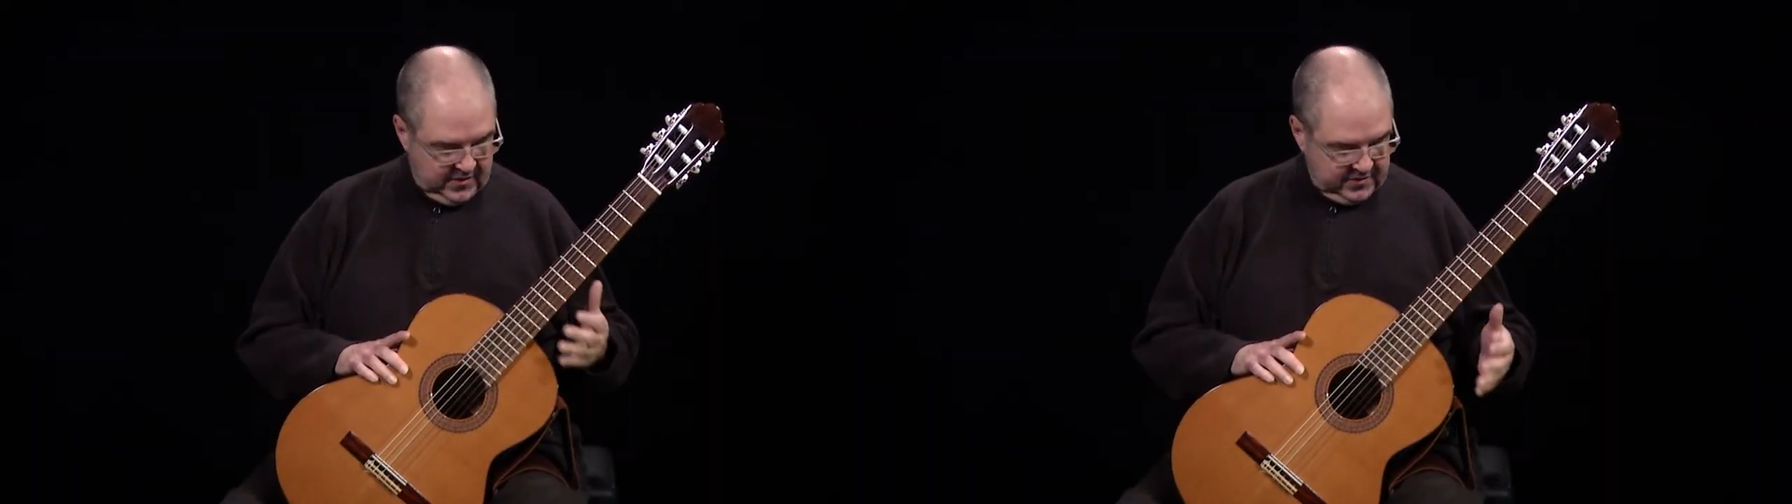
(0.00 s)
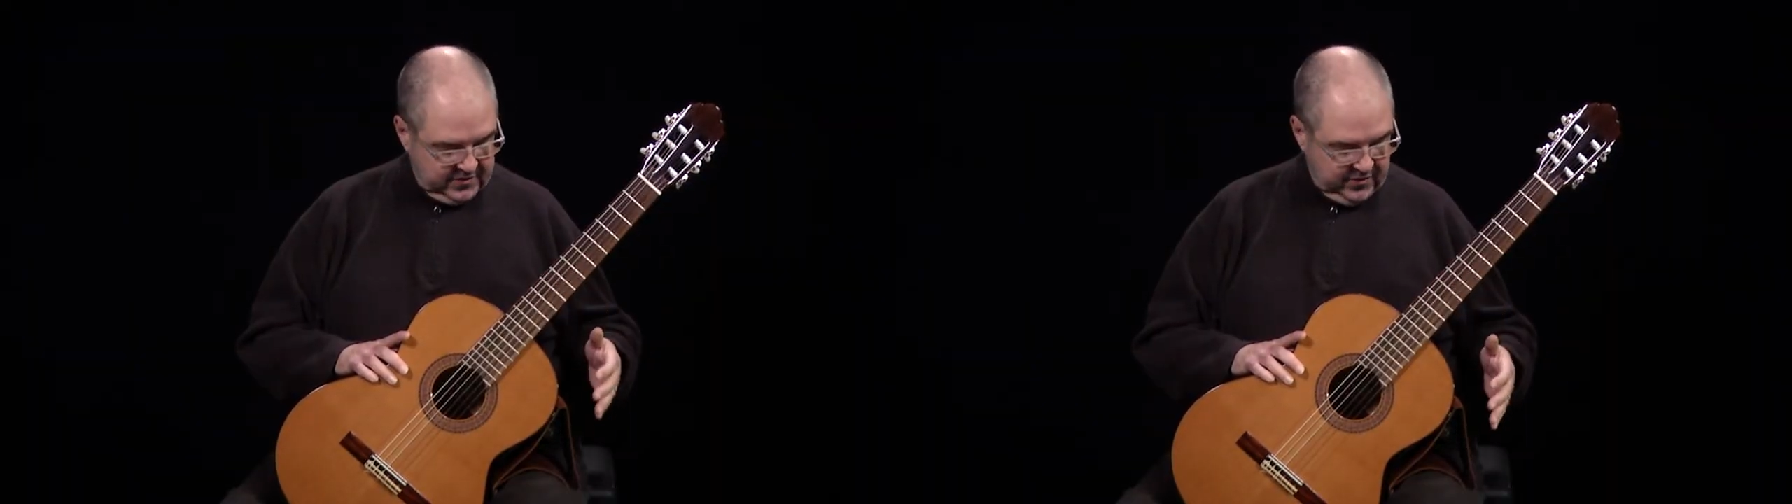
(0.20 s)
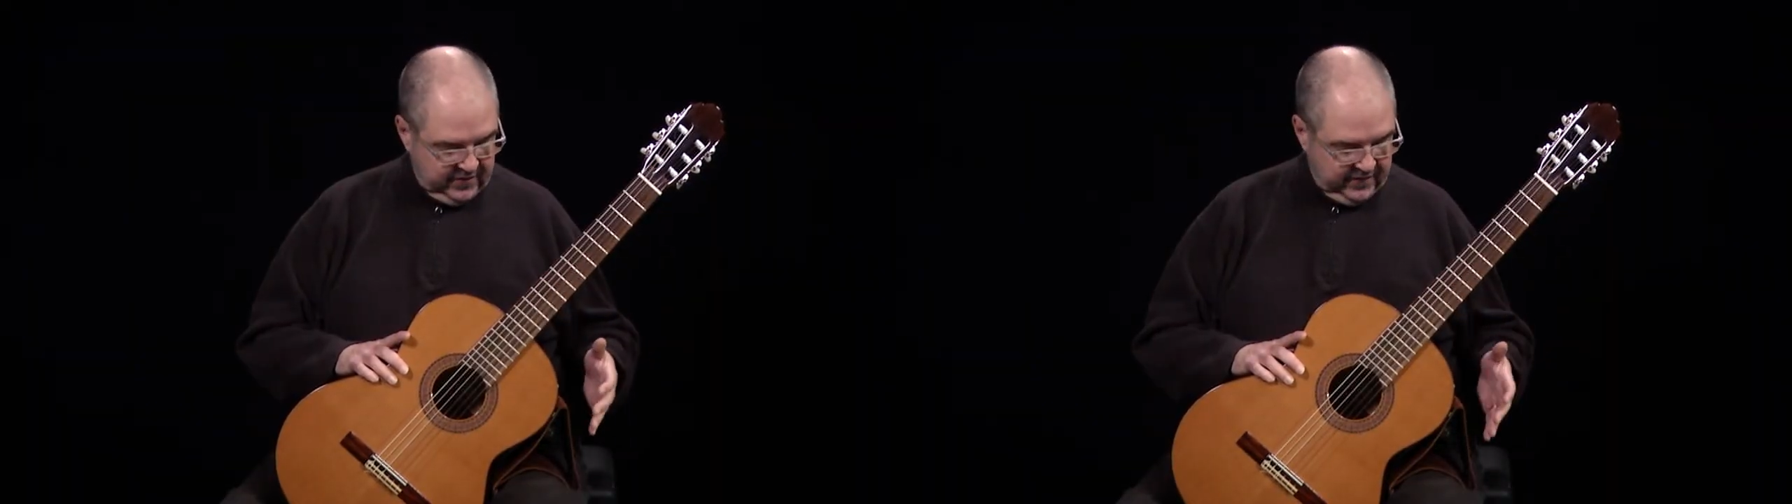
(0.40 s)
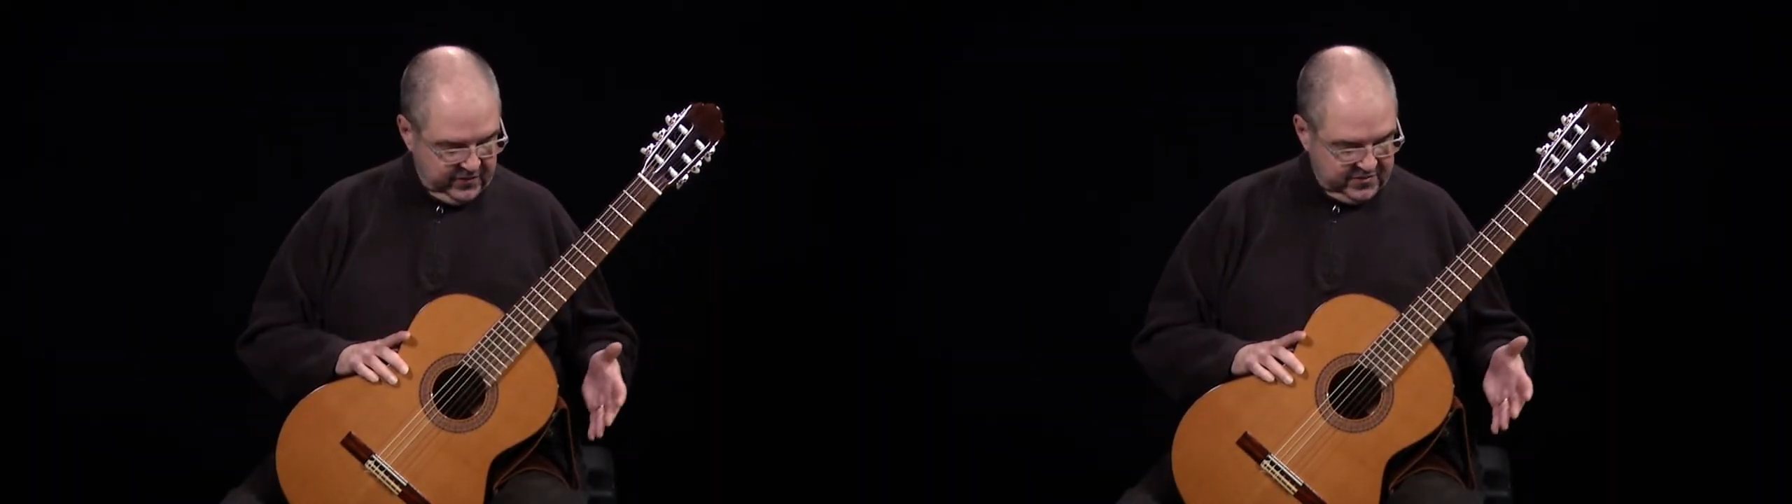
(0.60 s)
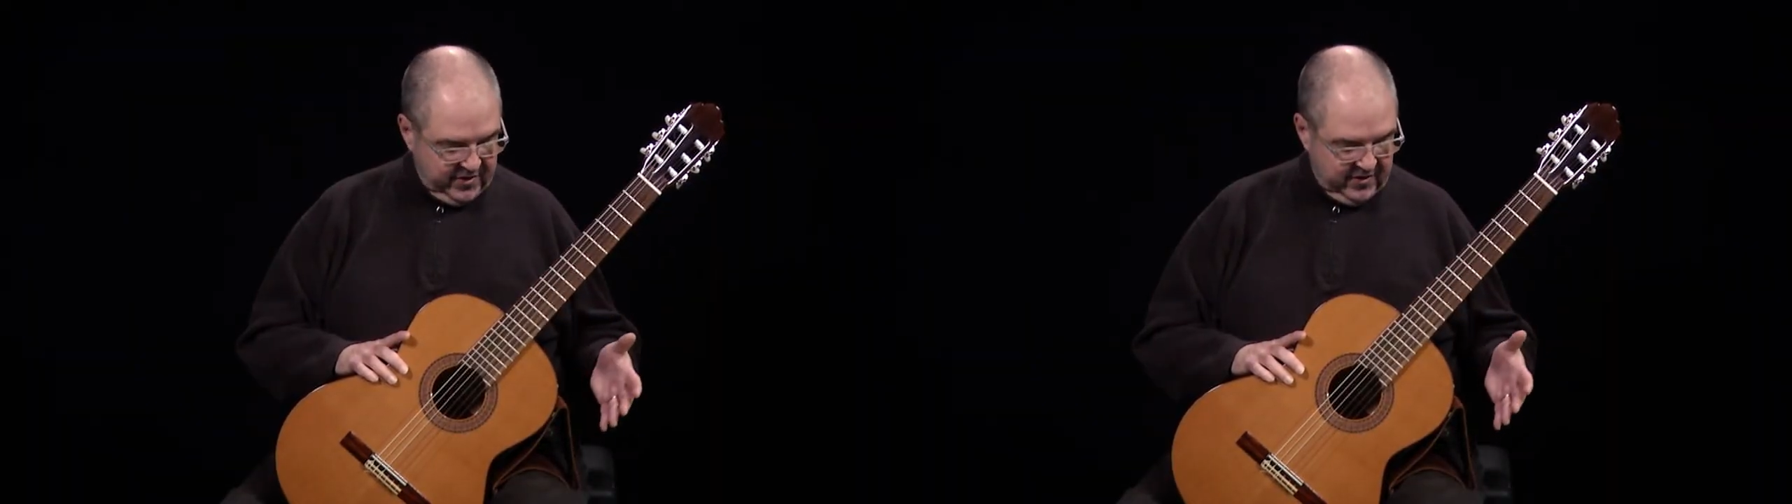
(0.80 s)
So the
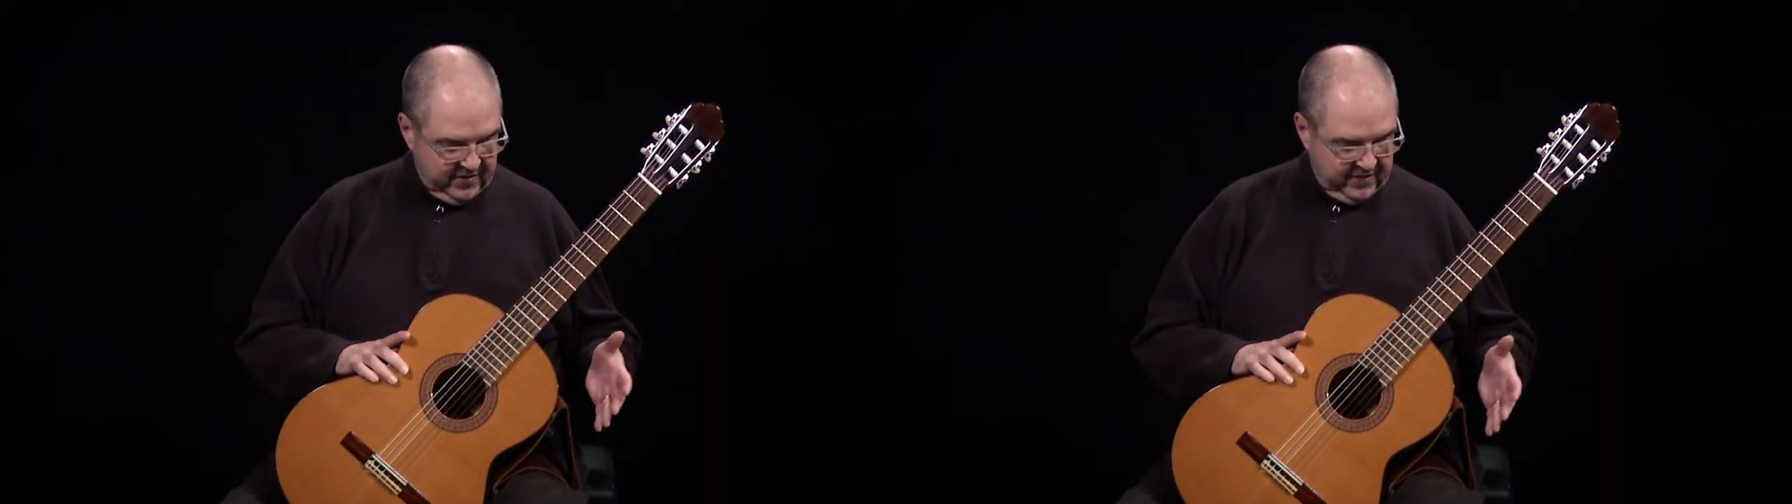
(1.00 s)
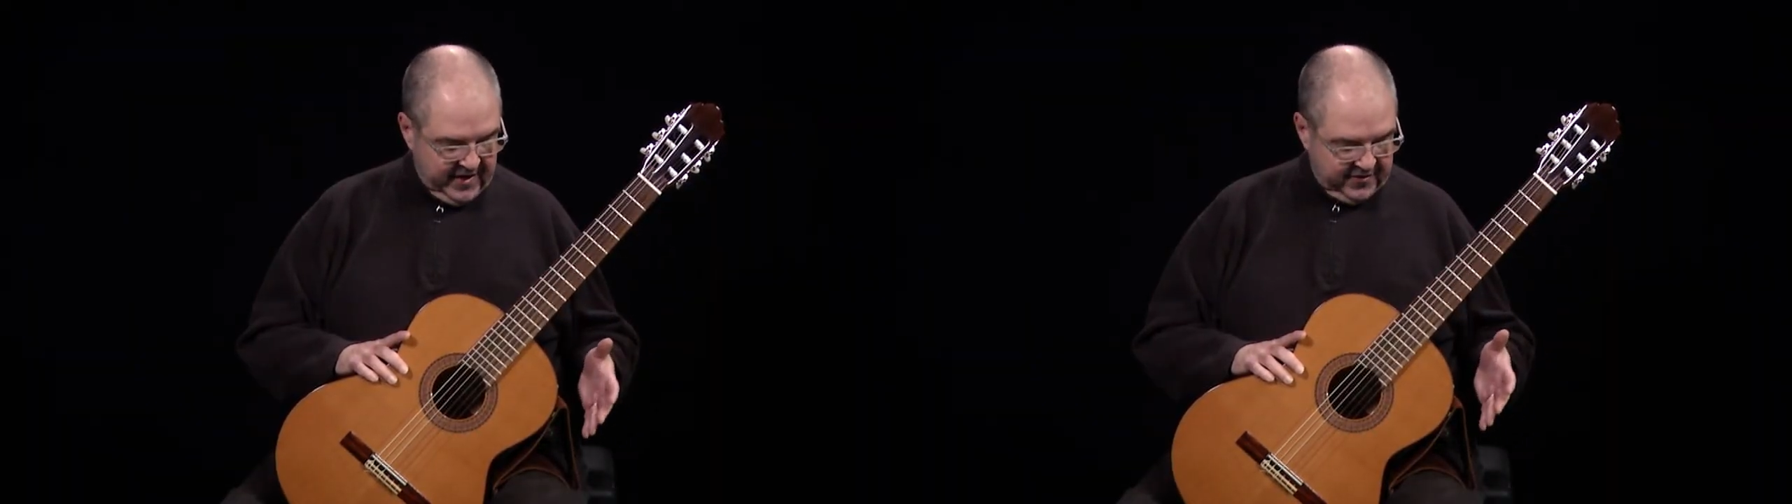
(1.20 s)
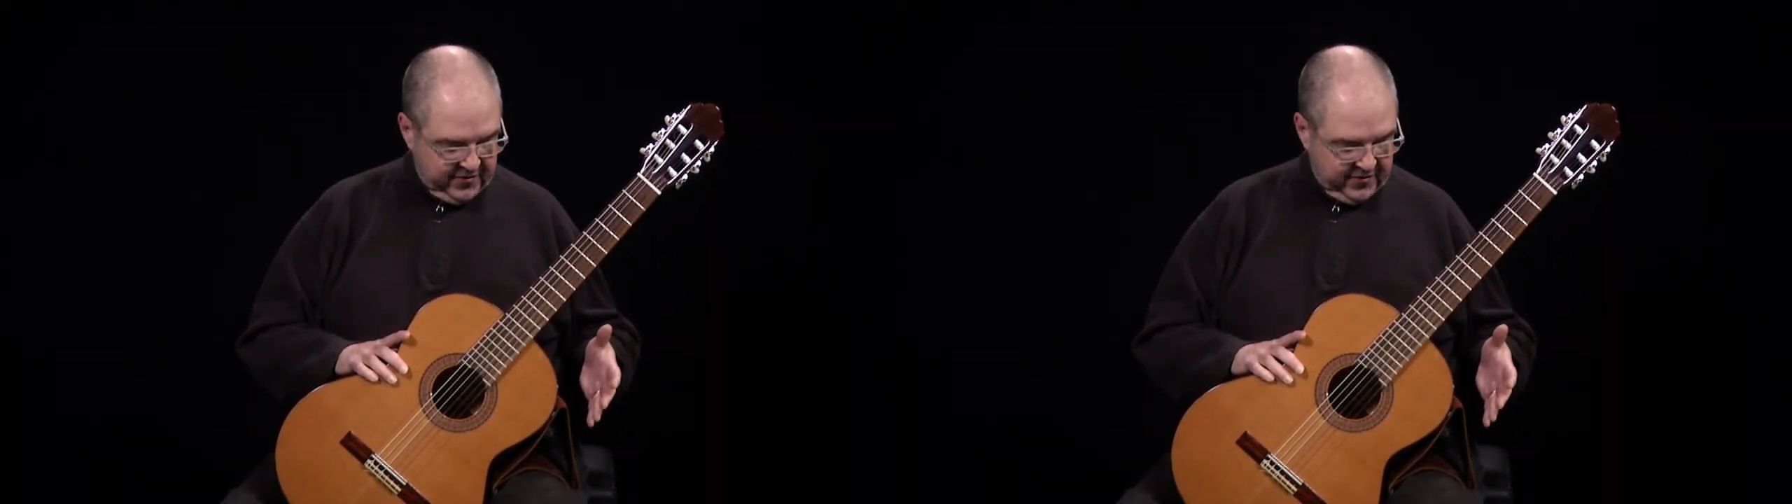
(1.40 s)
first part of that